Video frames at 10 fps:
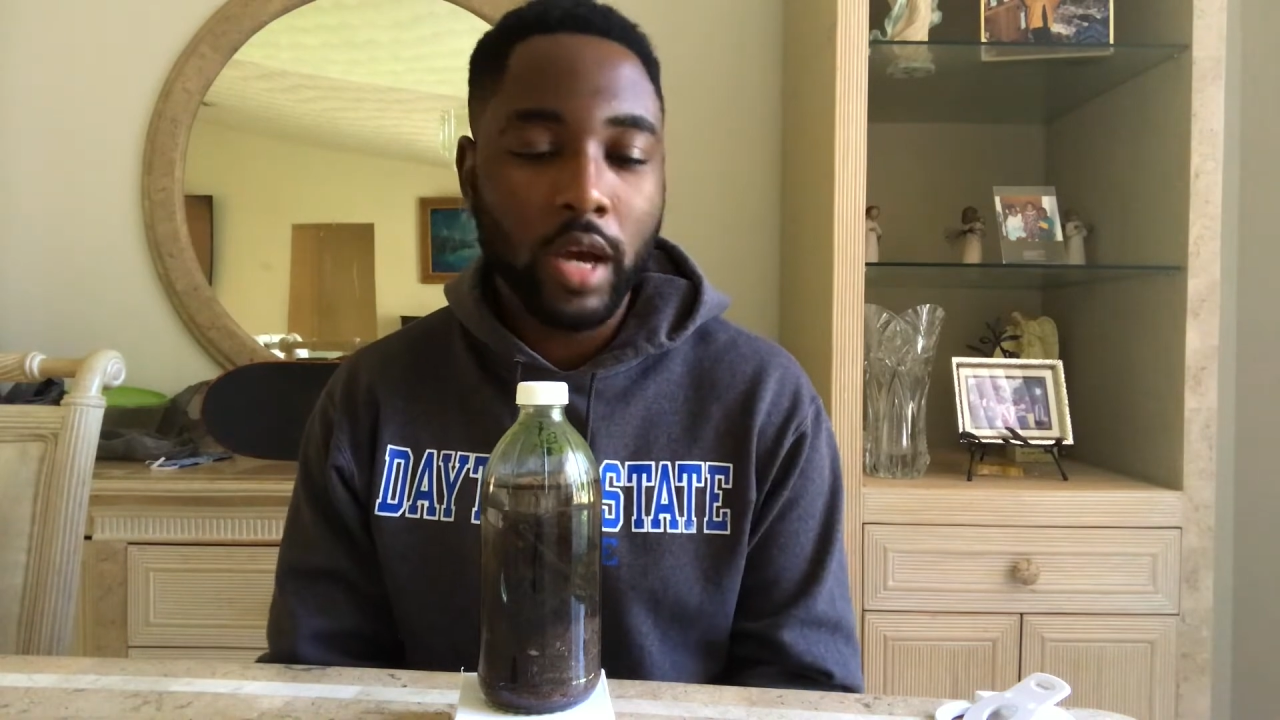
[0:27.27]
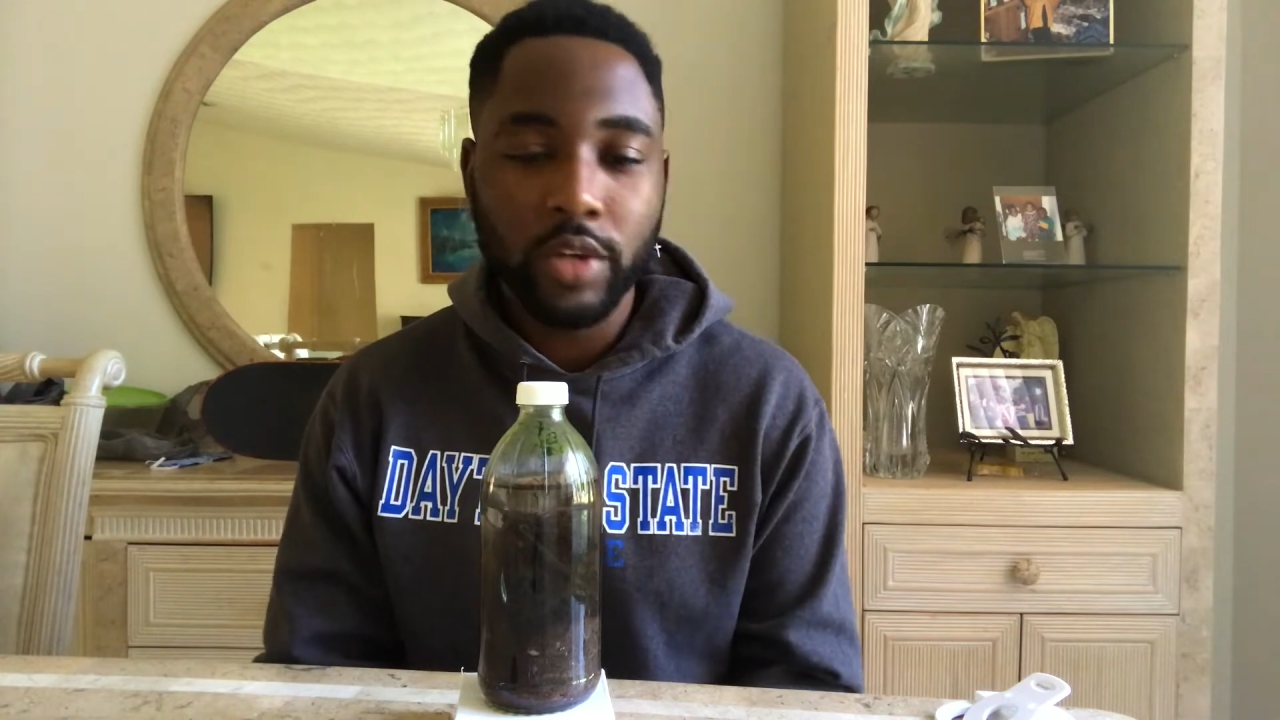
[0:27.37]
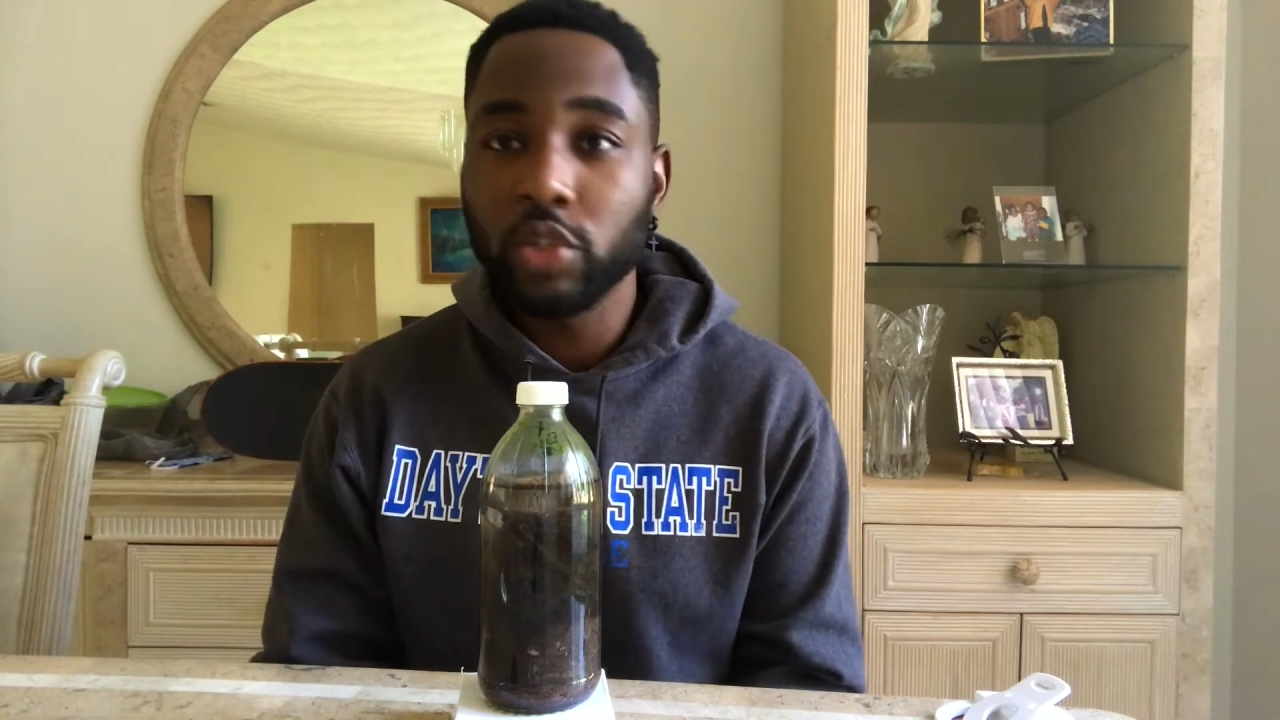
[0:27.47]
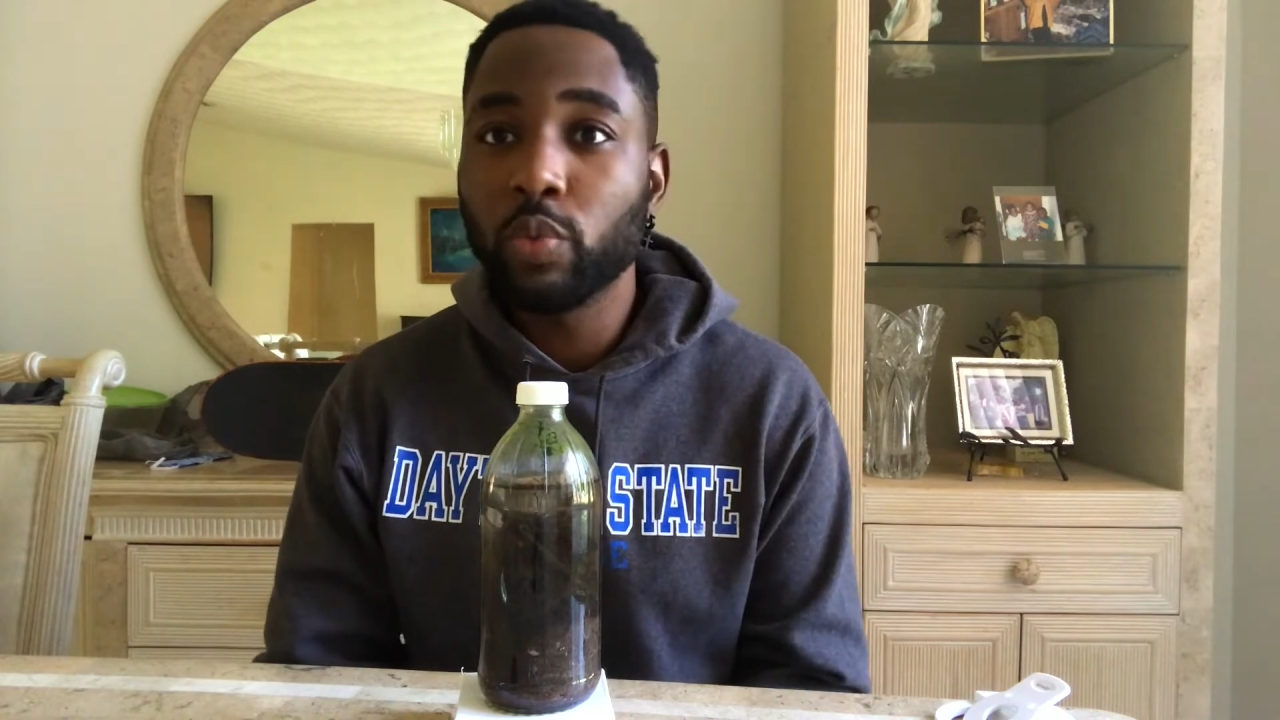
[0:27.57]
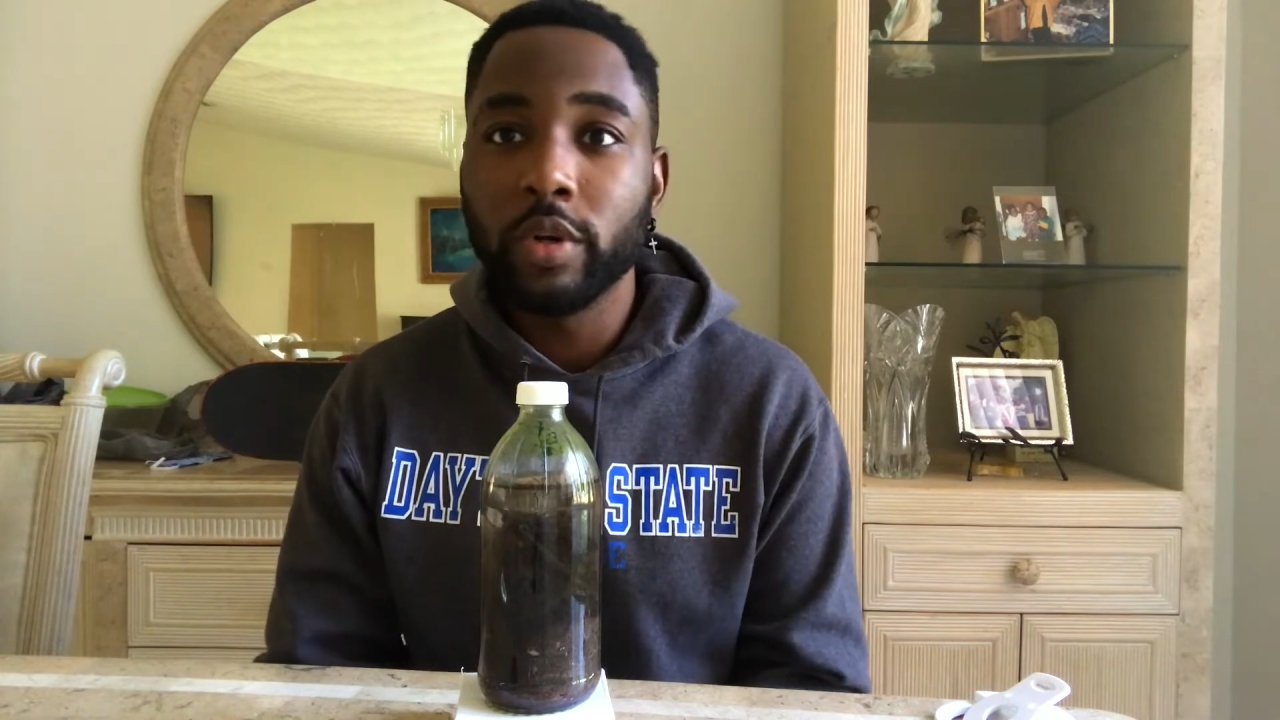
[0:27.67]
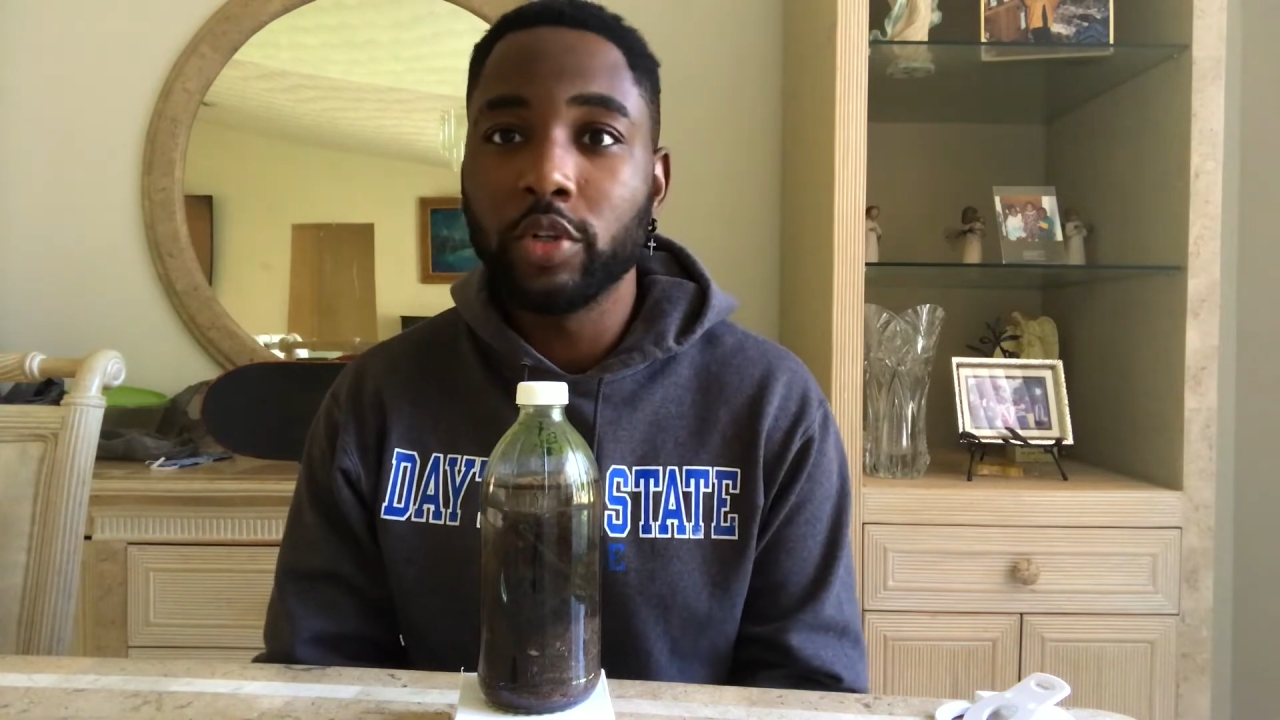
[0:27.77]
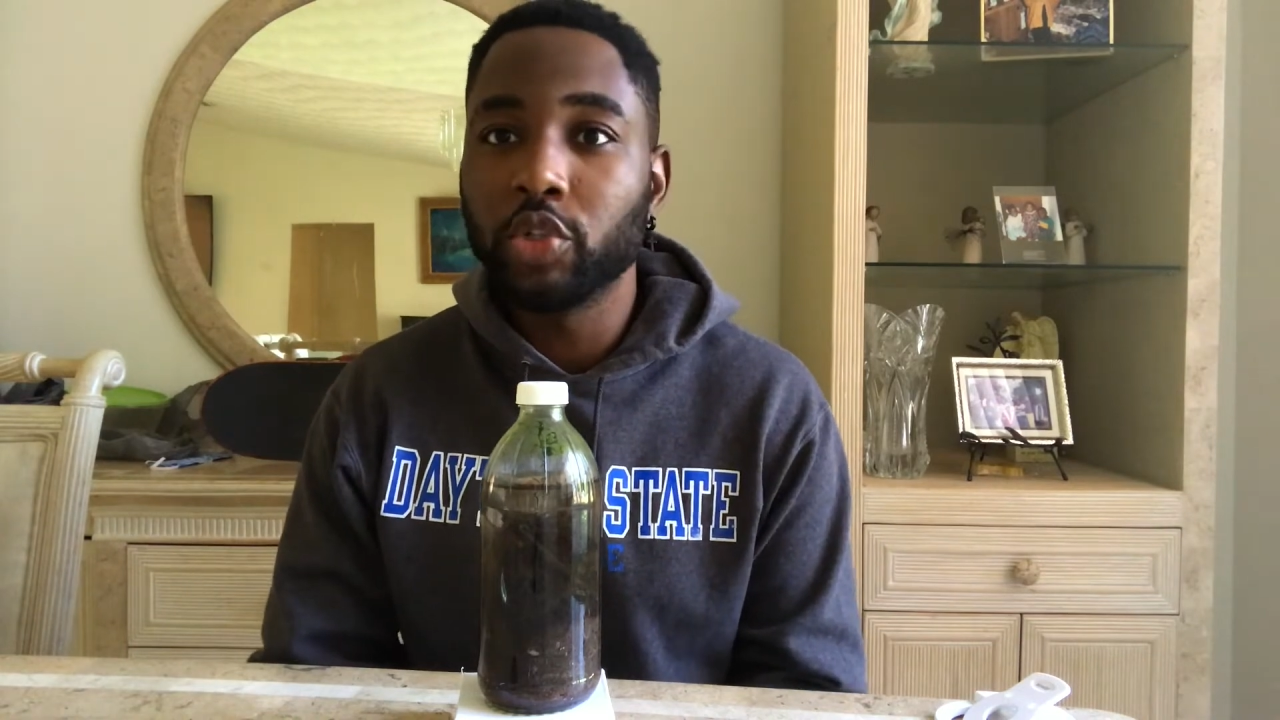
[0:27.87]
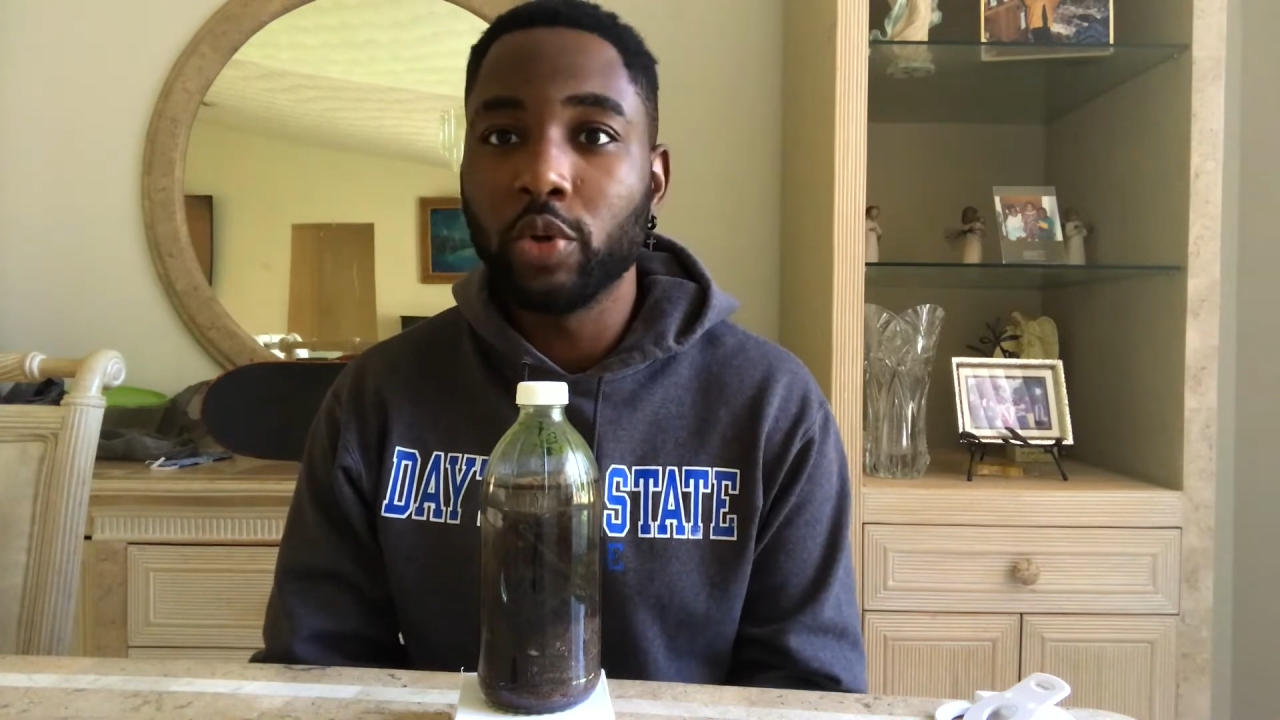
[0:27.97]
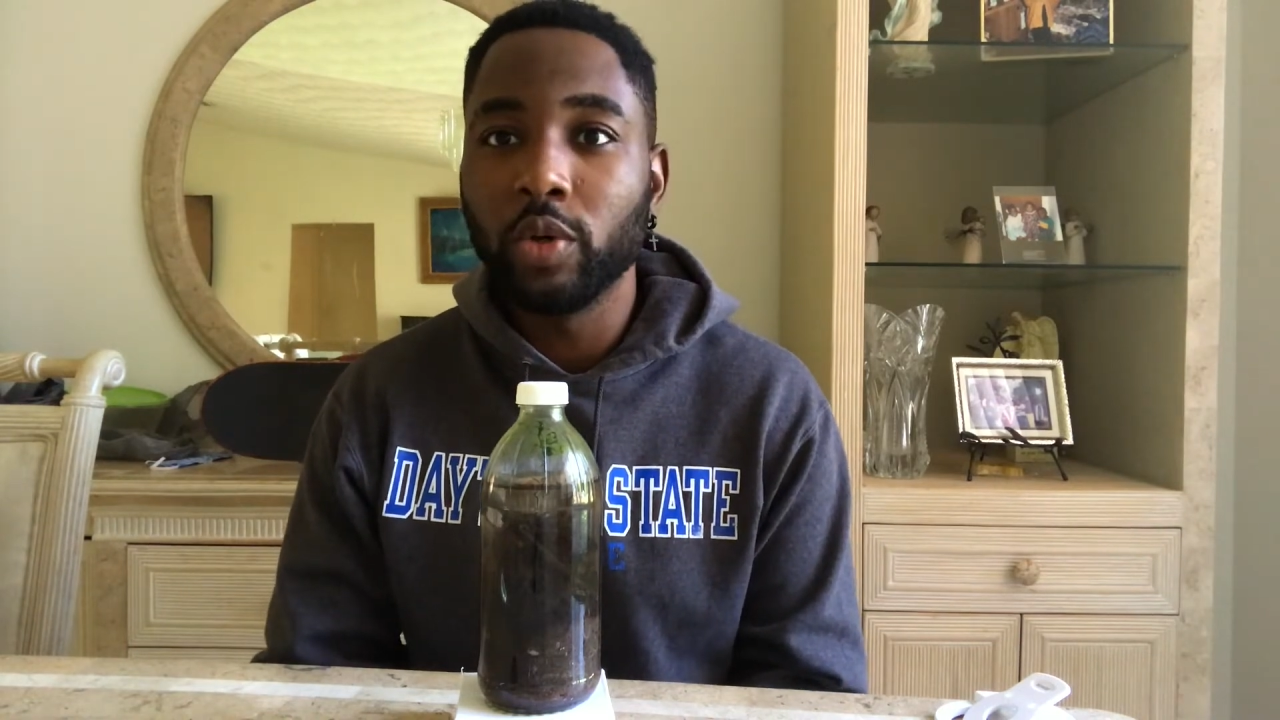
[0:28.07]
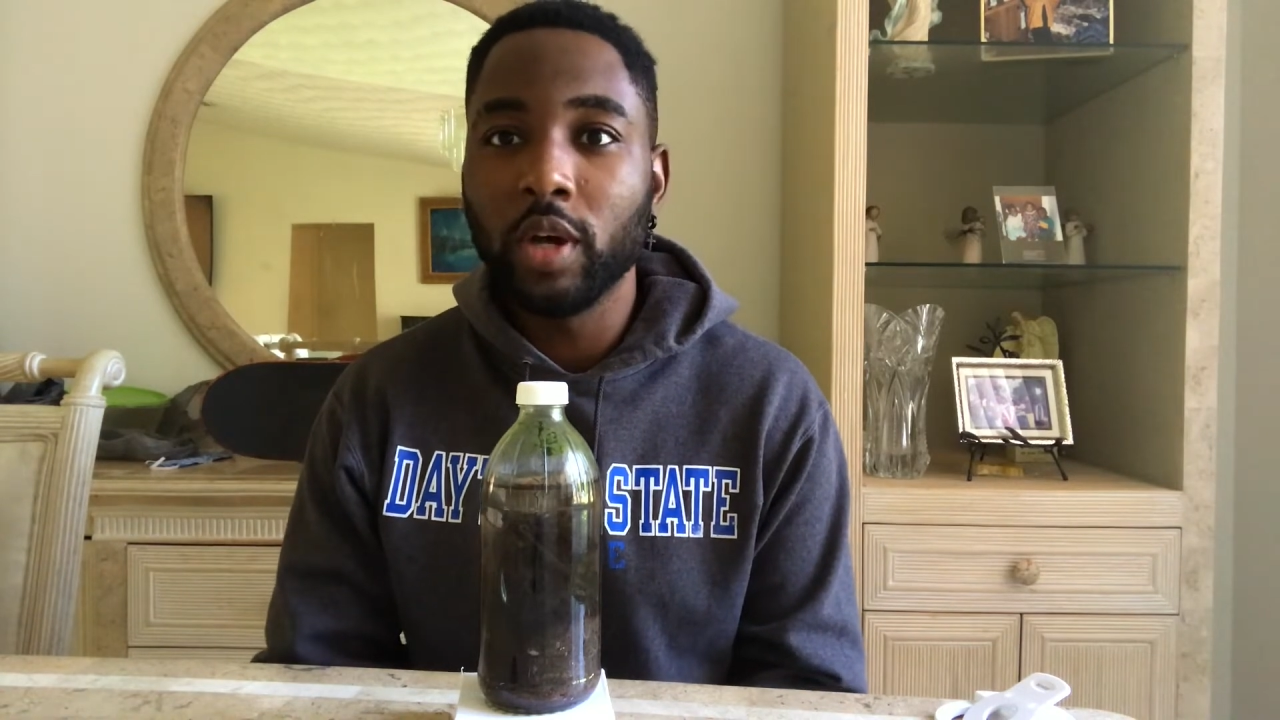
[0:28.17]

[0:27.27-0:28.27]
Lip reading: I just wanted to show you